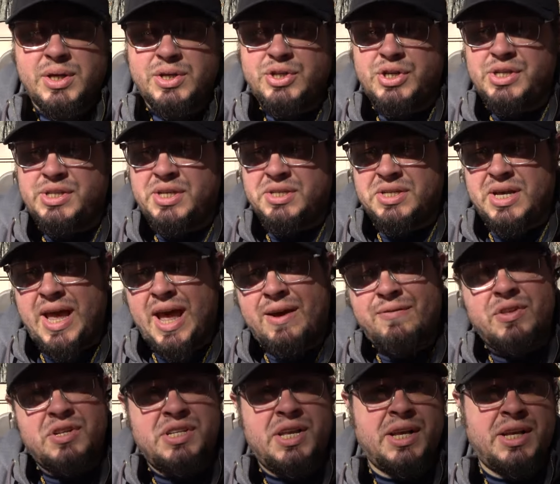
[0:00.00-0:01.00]
She says, I
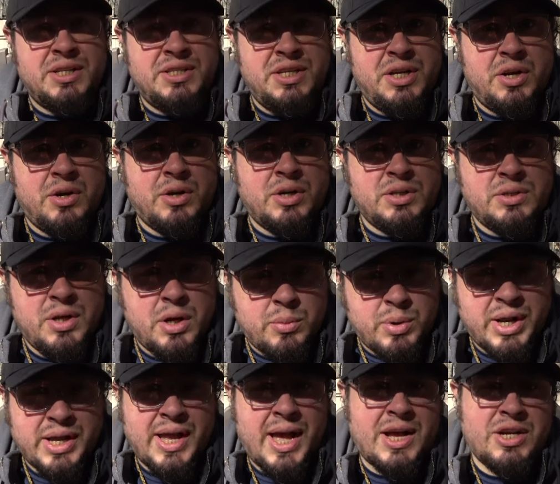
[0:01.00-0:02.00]
have the tickets here, because
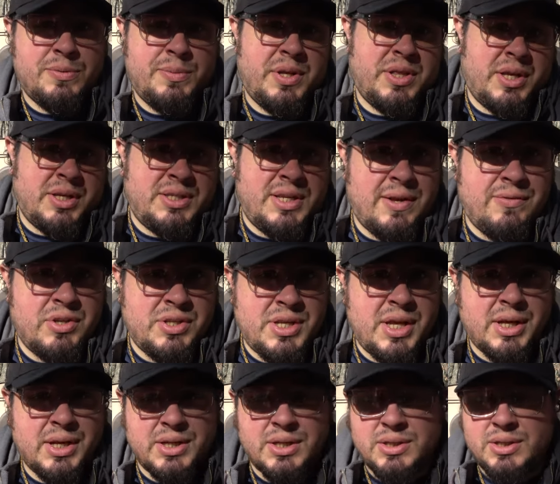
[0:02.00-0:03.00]
when I cash them in, they save the
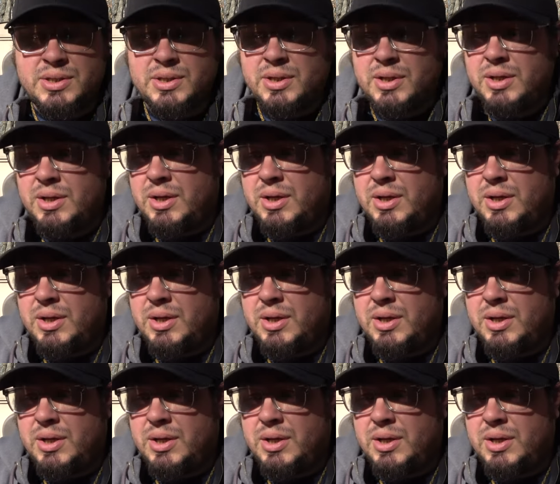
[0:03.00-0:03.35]
tickets,